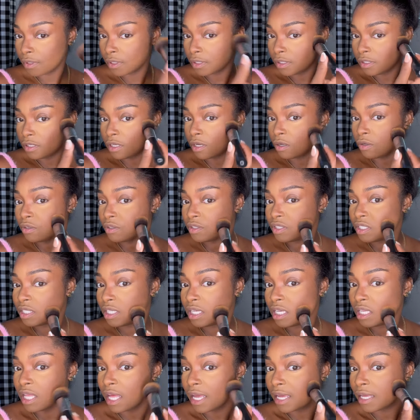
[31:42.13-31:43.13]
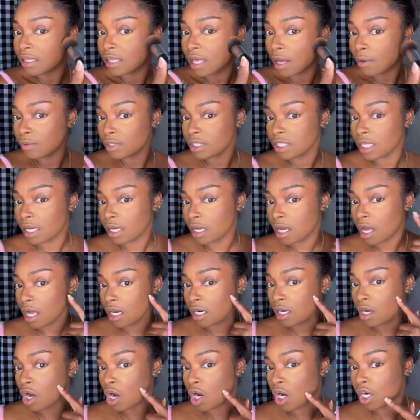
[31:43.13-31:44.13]
So you see, like, that was like kind
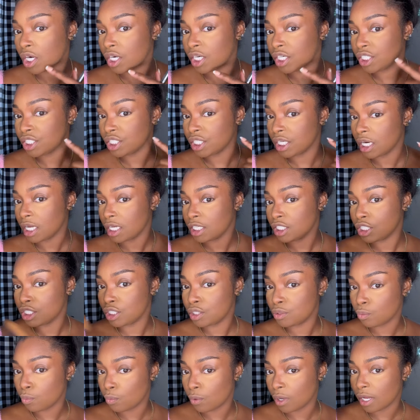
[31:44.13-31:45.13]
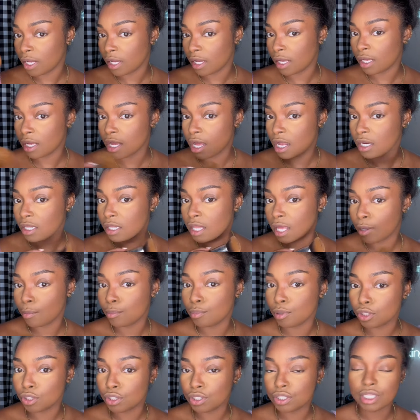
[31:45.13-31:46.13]
of harsh and I just went and kind of like
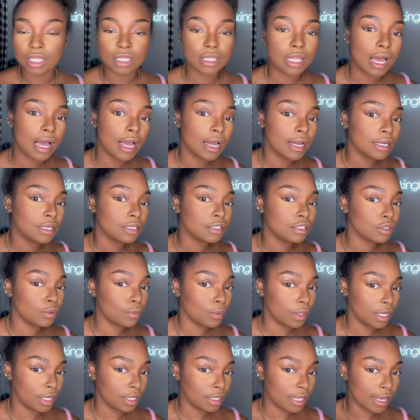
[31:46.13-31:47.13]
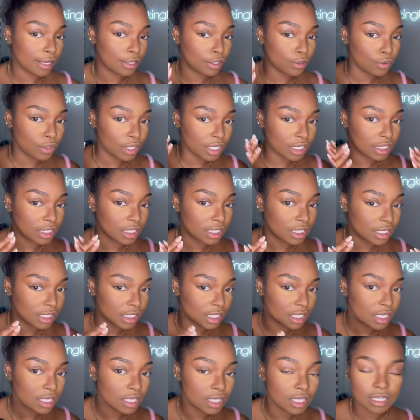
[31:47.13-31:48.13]
blurred the line to where like you can
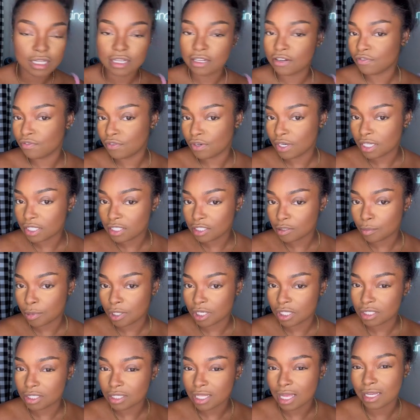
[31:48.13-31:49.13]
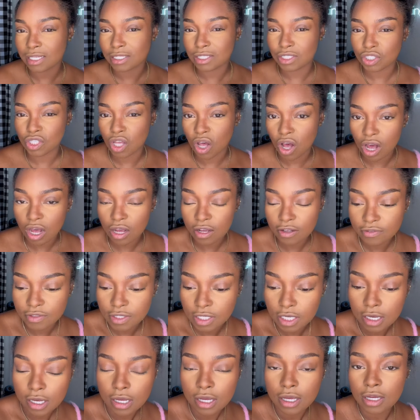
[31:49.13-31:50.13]
see the difference, but it's like
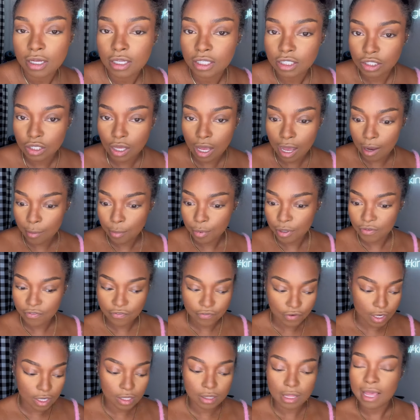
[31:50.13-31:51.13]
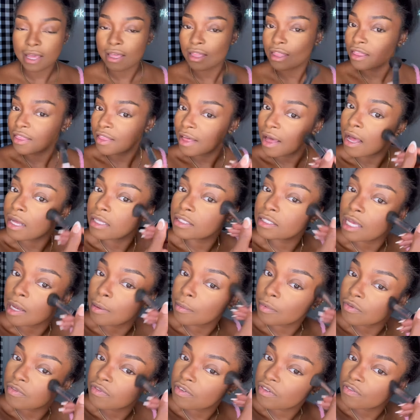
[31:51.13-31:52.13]
soft. So I prefer like that
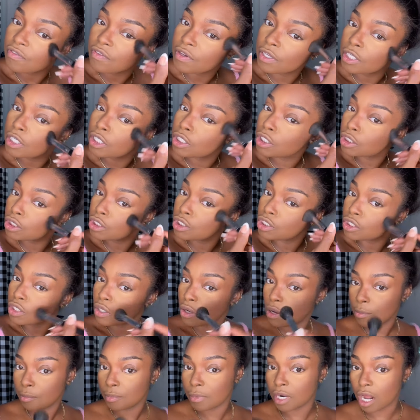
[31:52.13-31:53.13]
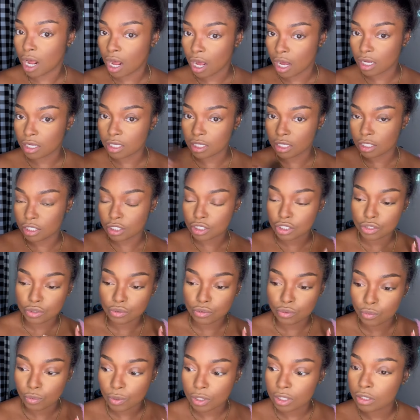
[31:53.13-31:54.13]
type of a finish. So I'm not gonna do
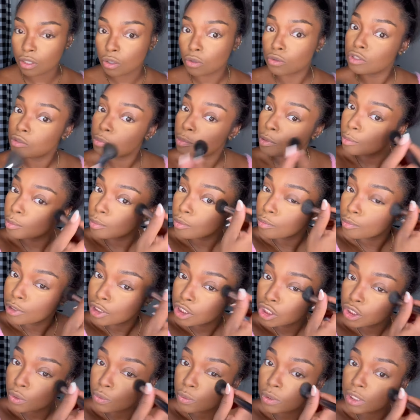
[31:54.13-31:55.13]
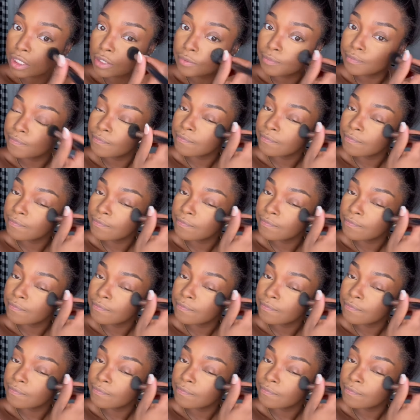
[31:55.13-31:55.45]
what those people be doing.